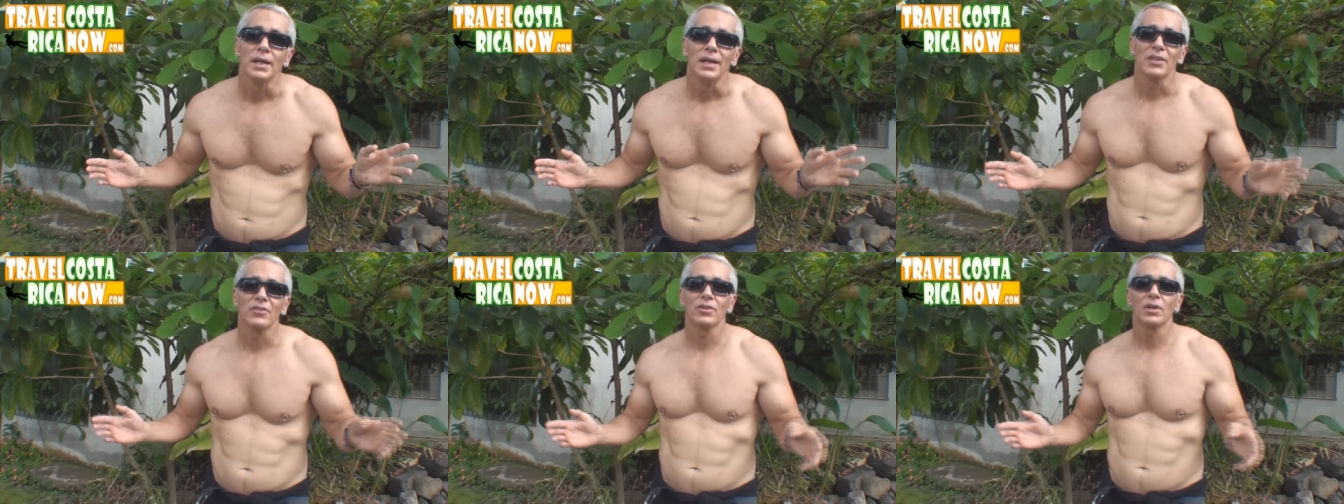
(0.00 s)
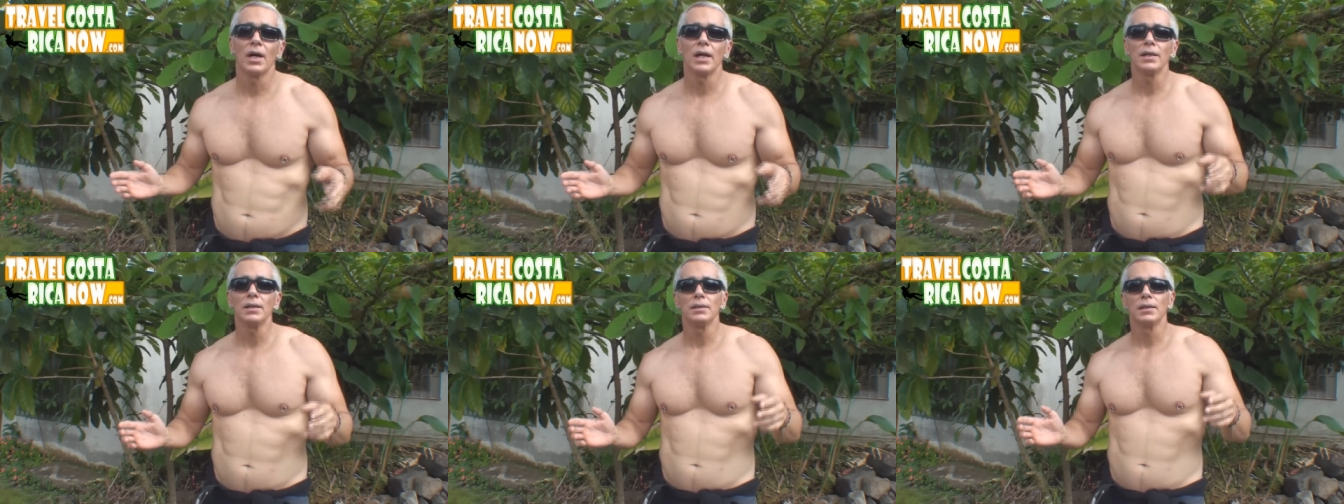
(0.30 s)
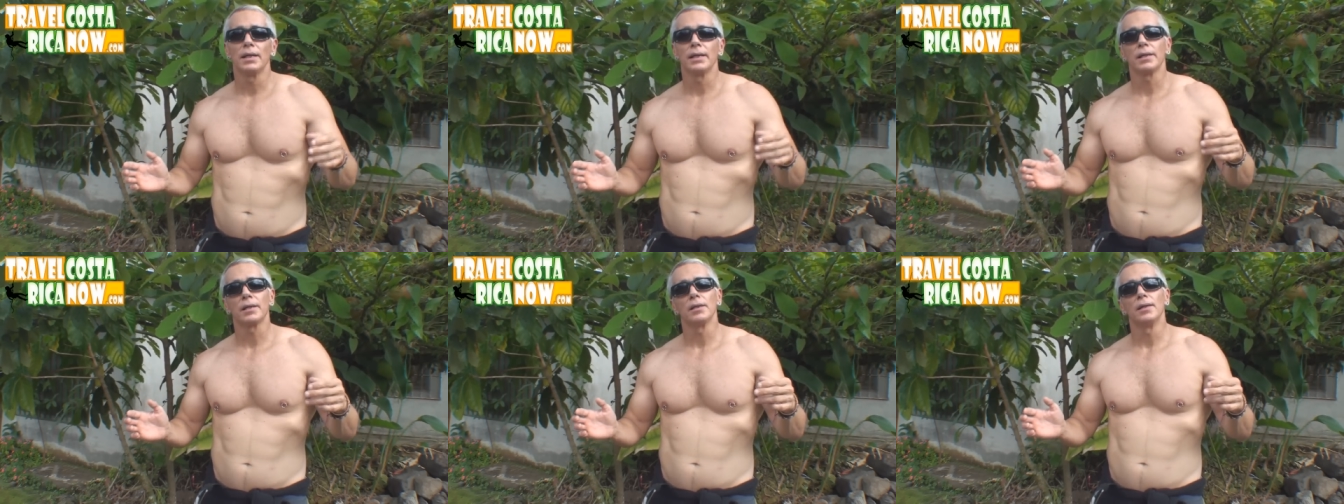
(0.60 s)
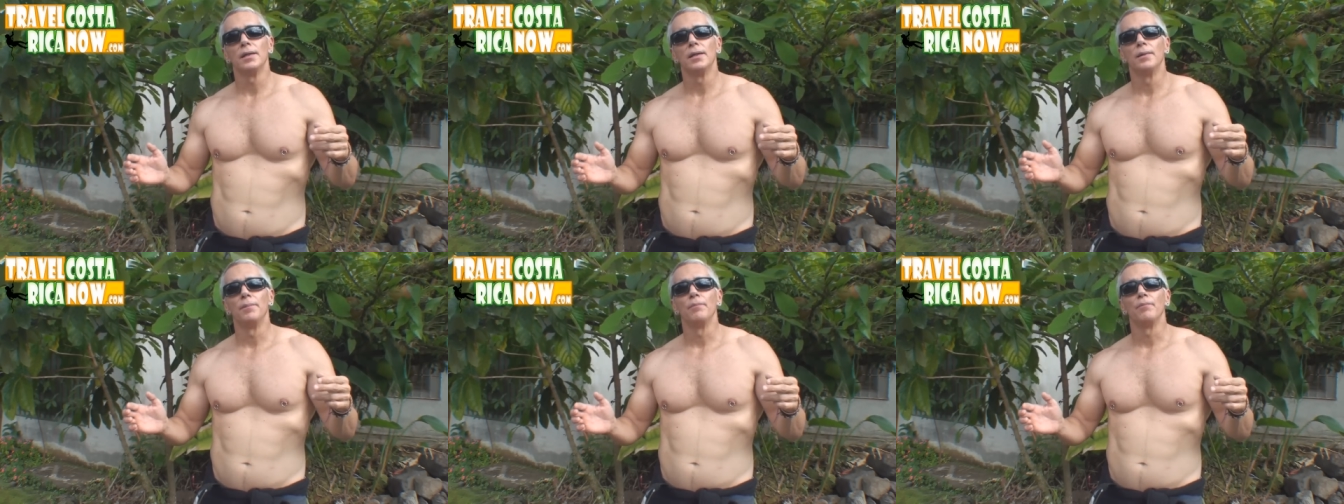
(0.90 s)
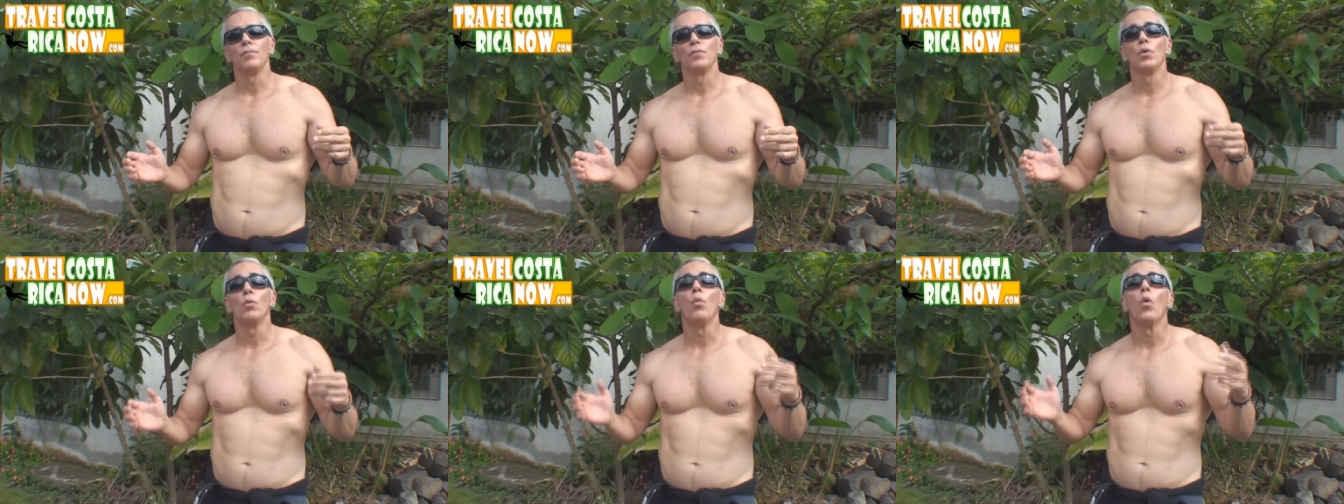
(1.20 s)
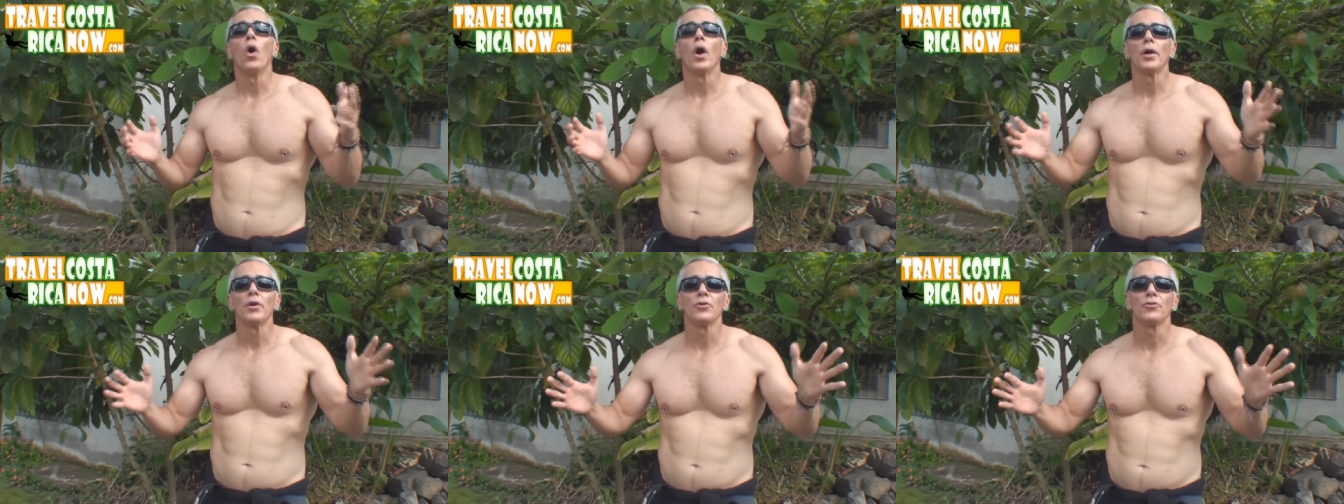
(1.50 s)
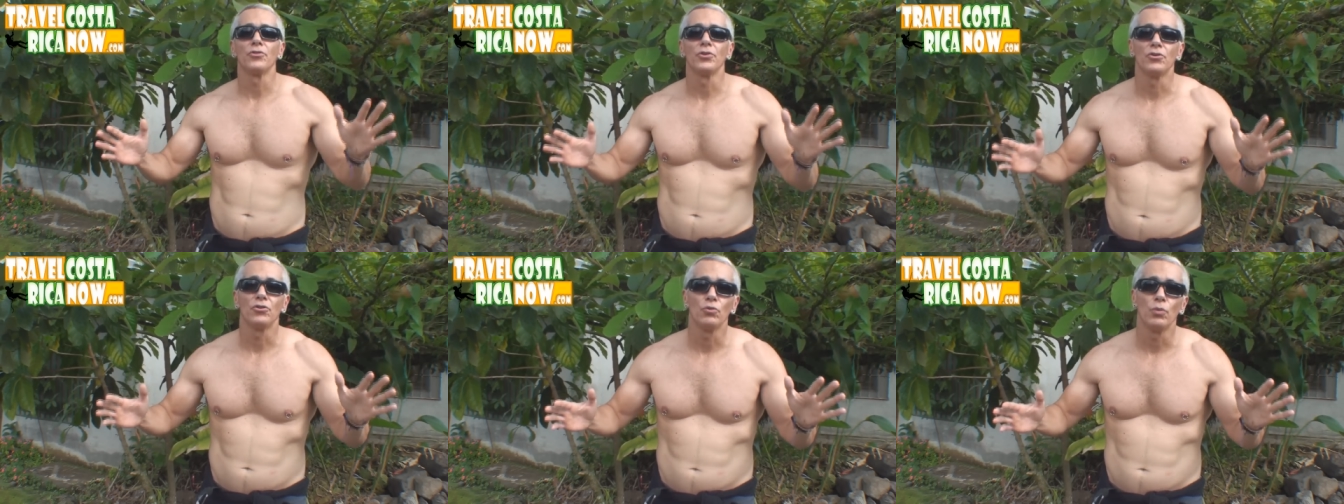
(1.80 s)
It's kind of like um, the water
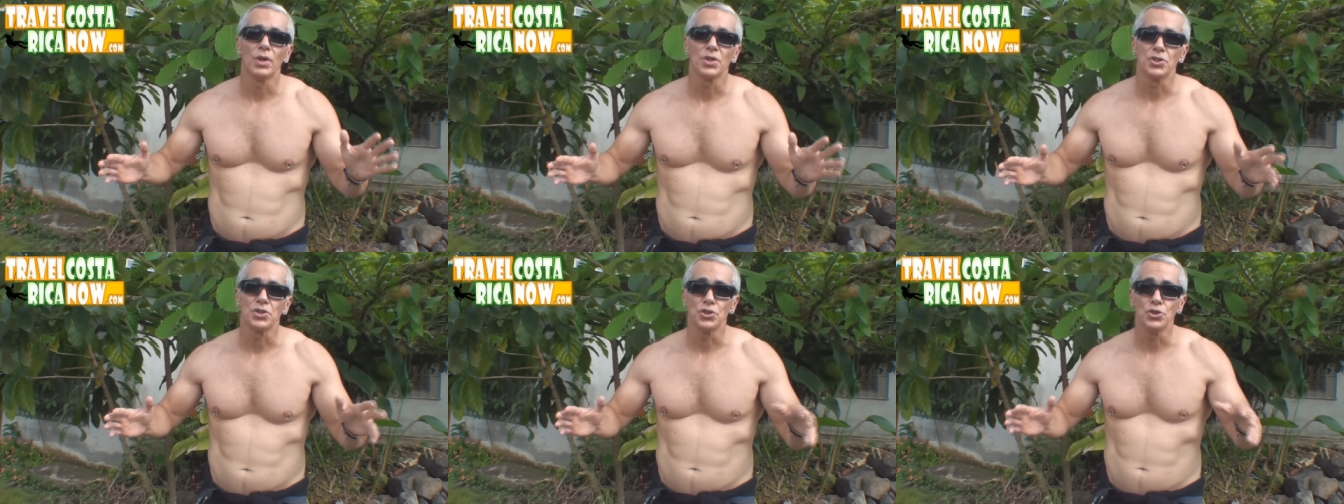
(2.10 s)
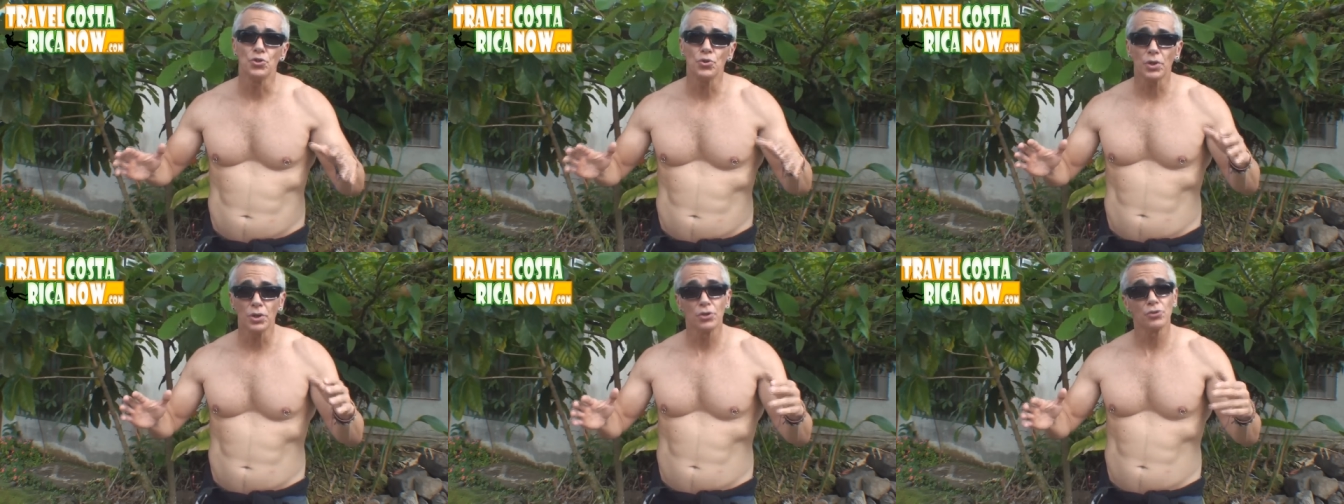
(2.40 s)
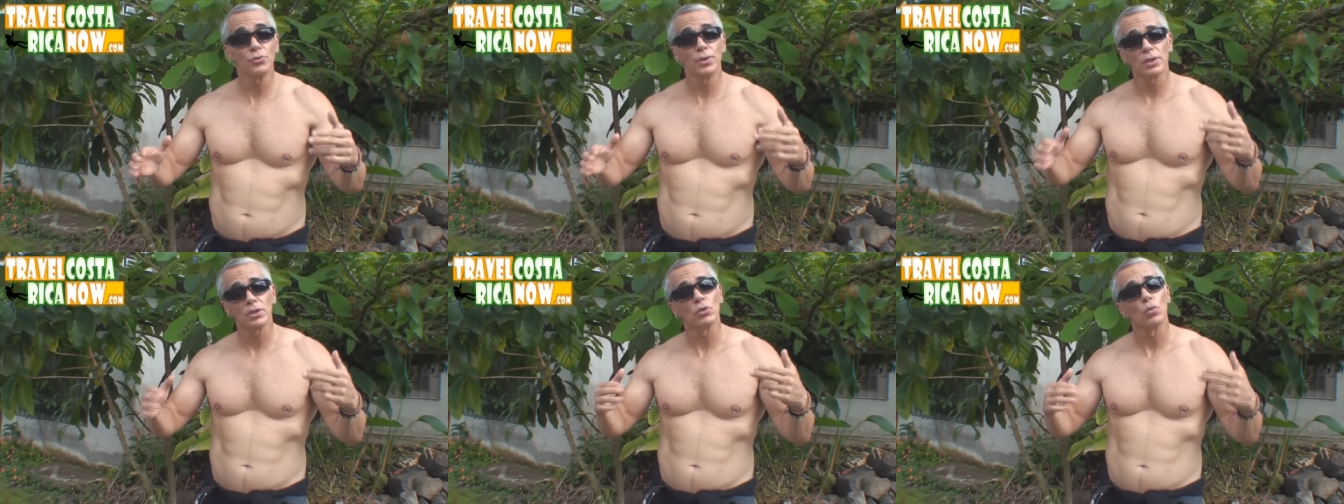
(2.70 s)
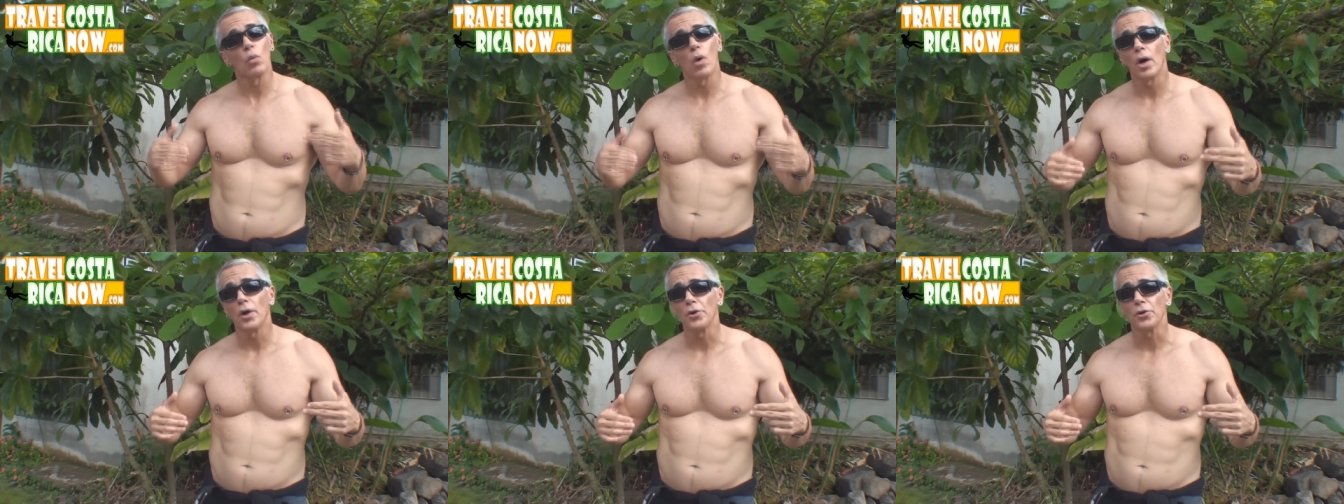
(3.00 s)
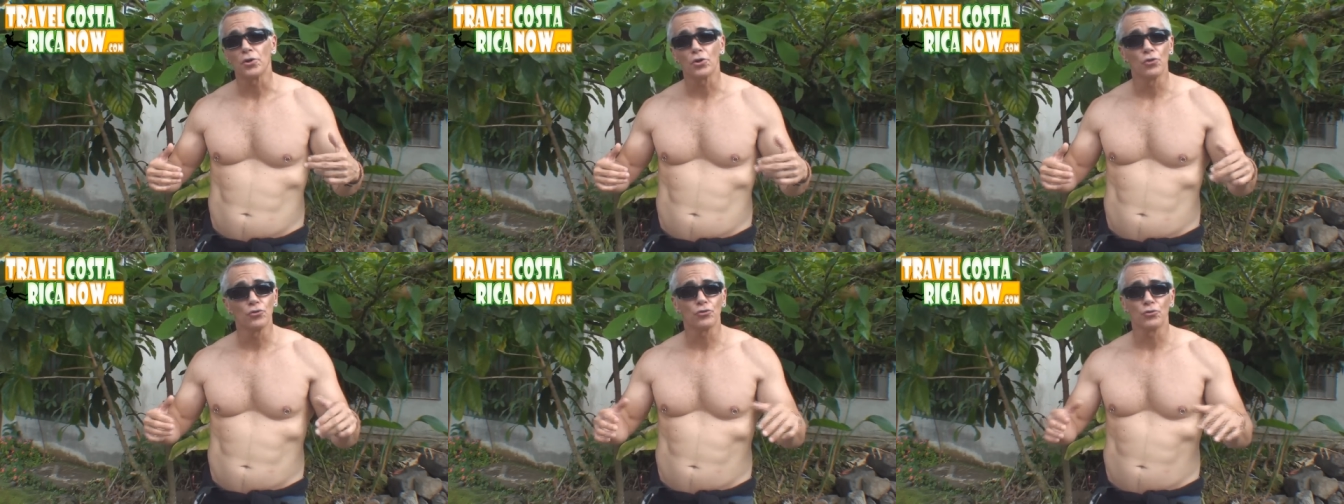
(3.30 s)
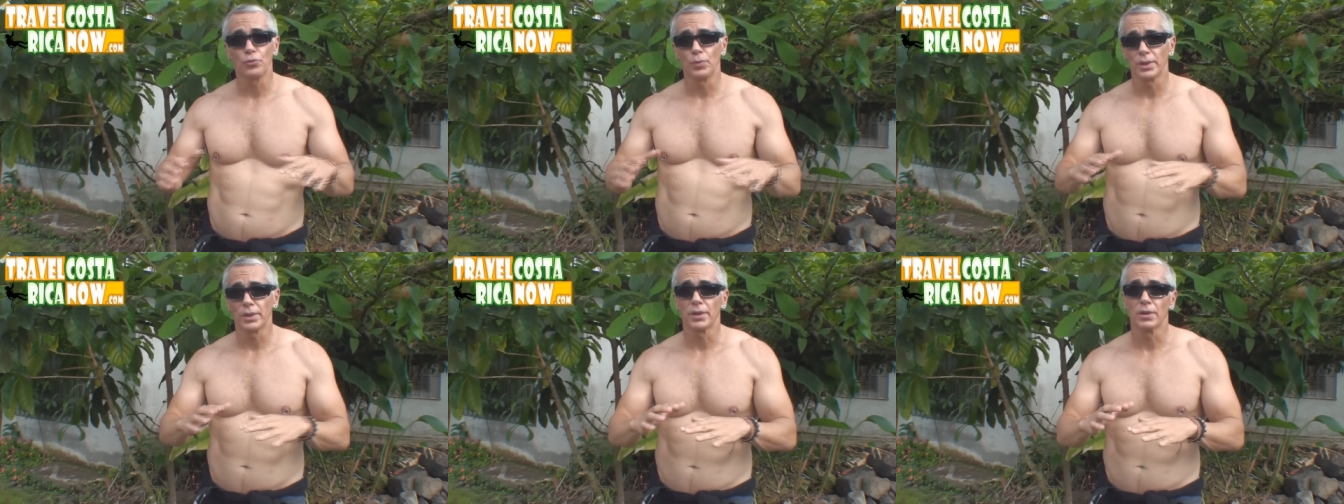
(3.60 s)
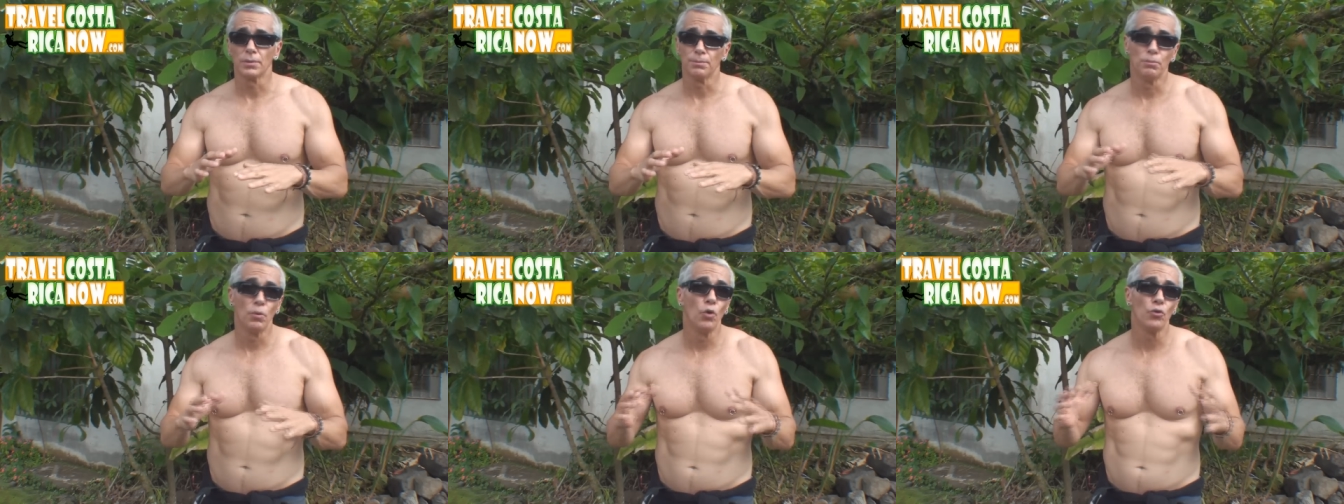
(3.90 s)
situation. You can drink the water in Costa Rica in